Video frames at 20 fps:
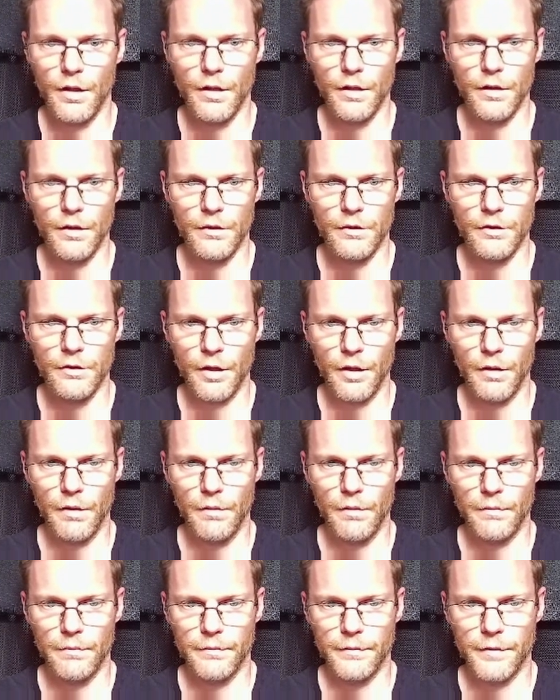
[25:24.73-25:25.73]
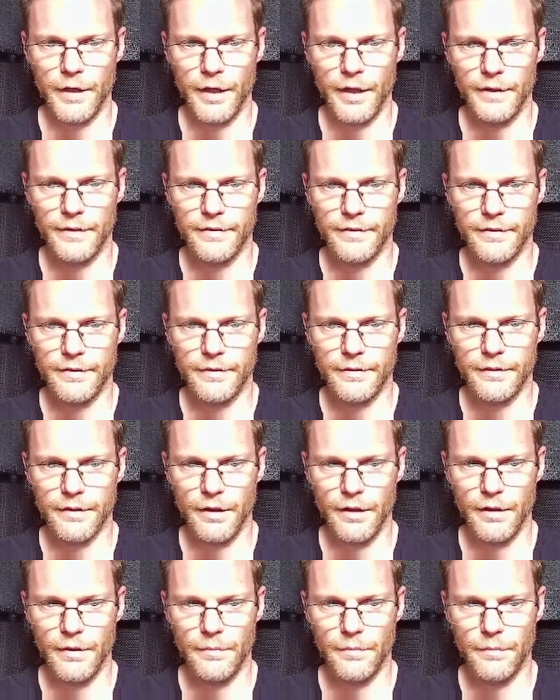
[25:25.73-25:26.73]
So that's,
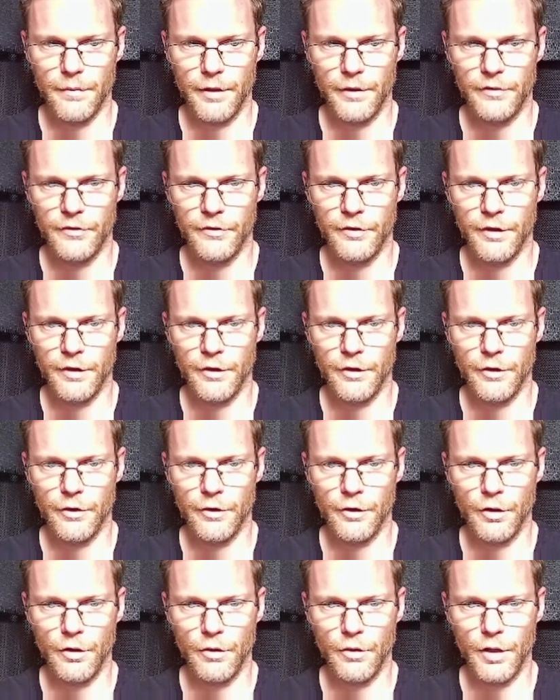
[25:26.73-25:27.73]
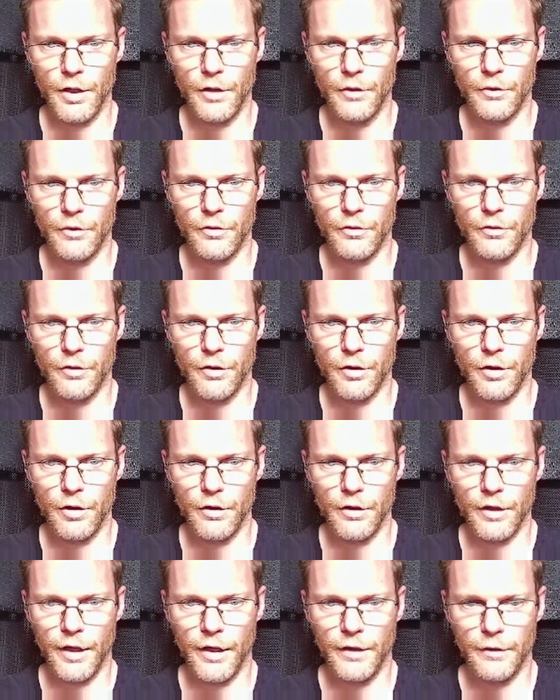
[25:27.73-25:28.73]
I still don't know how to call
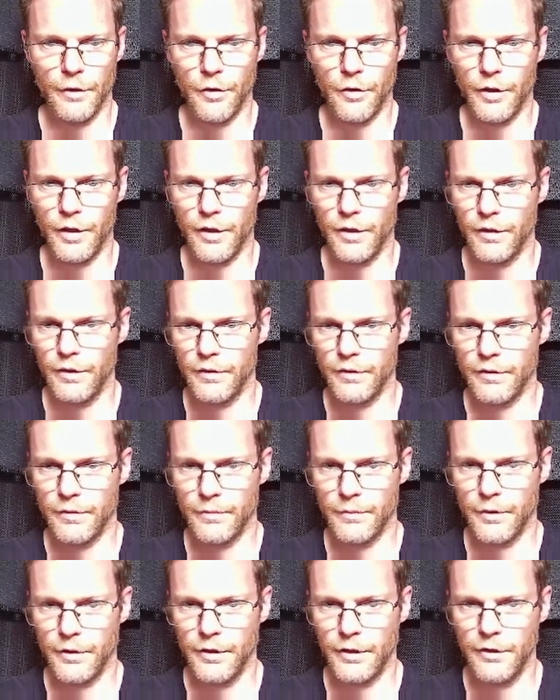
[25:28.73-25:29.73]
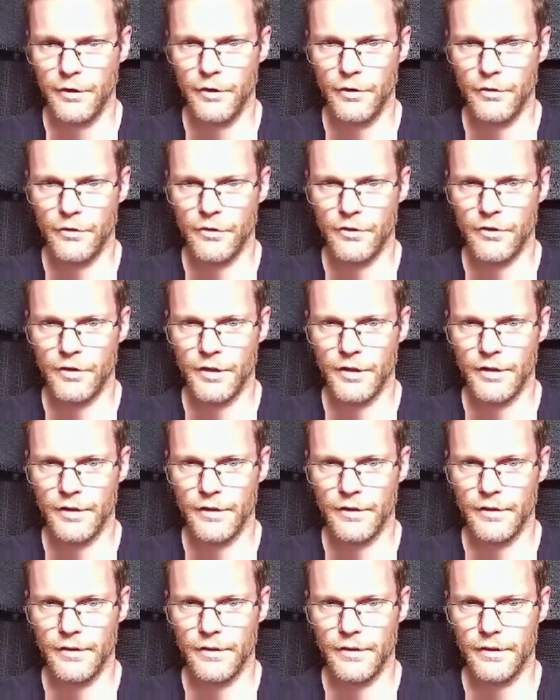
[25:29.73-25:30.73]
that thing, but it uses
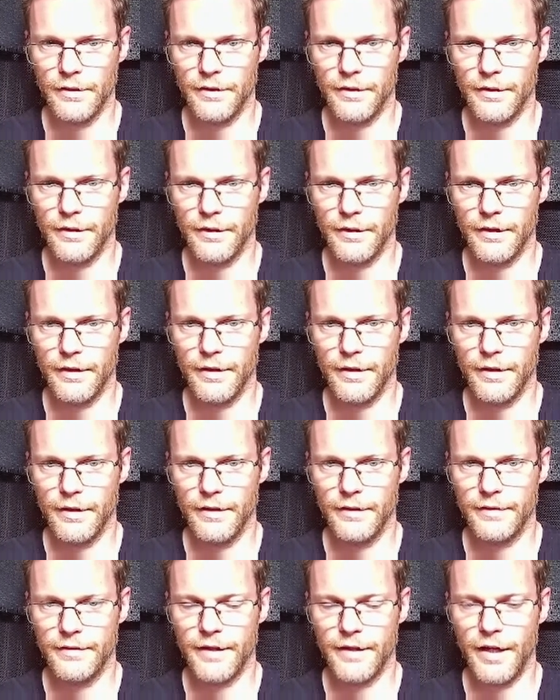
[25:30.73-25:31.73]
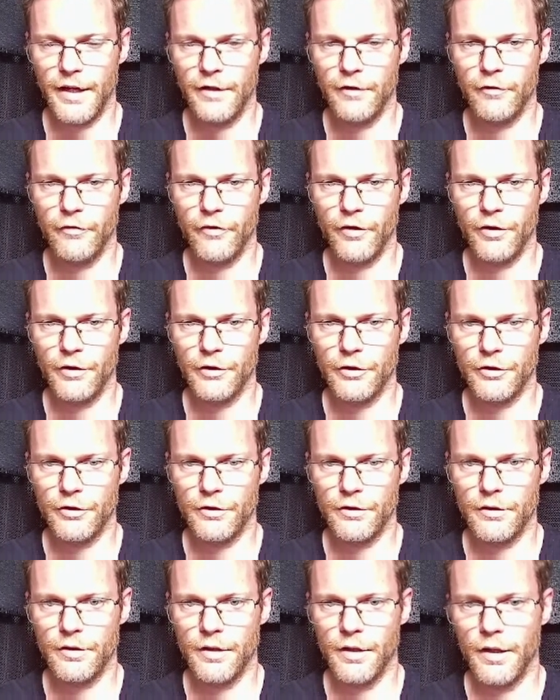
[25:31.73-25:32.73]
a sine
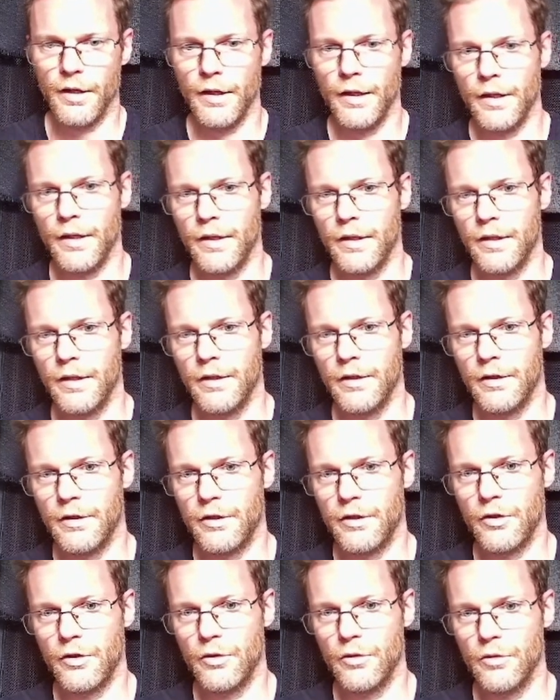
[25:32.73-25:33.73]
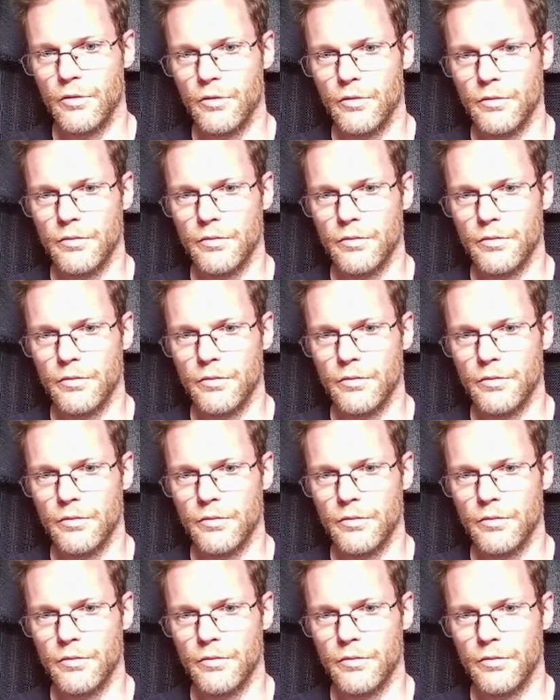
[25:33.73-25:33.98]
function to